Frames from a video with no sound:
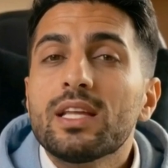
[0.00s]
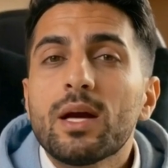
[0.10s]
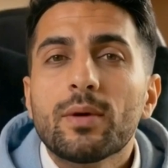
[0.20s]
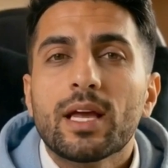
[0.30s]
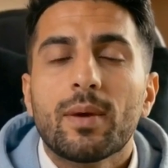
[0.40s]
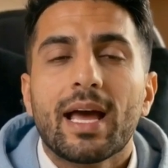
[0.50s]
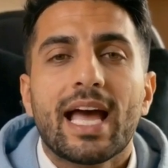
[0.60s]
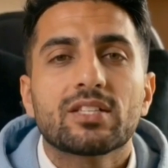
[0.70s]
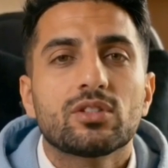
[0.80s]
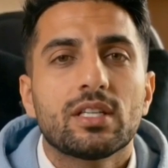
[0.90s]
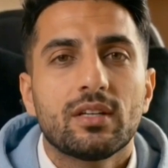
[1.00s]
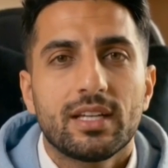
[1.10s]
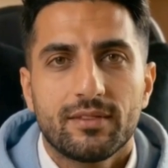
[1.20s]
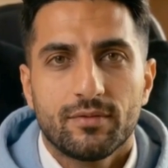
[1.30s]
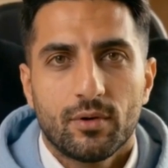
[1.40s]
number am I actually
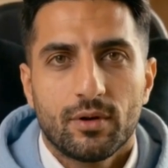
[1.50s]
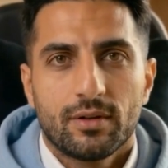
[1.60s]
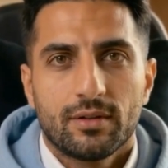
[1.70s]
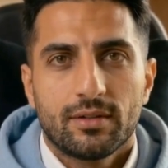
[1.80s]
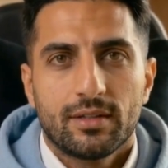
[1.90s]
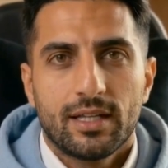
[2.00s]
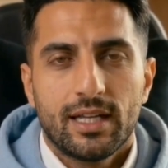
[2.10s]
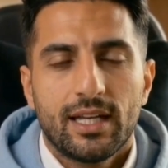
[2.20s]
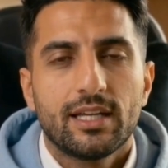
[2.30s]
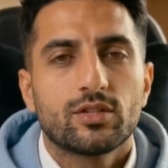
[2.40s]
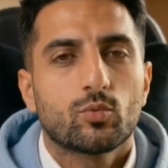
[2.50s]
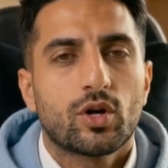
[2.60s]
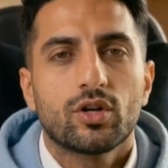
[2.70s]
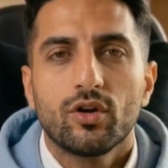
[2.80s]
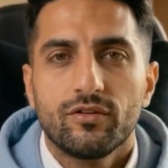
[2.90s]
looking for? Here's
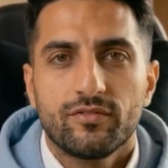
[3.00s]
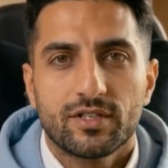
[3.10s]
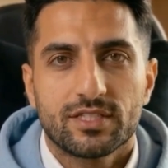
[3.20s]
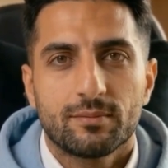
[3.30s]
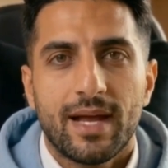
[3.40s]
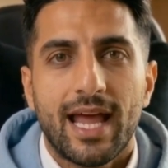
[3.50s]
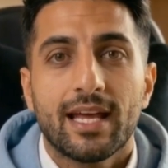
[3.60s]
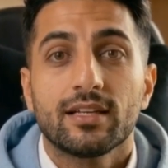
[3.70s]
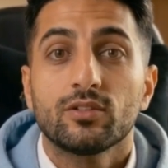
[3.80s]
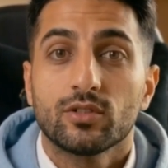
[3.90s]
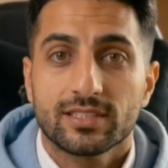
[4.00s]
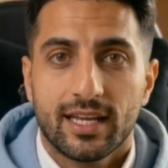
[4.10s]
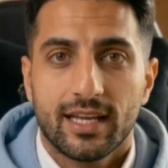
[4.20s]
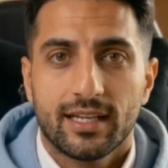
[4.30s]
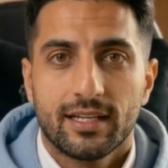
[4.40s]
what good versus bad looks like.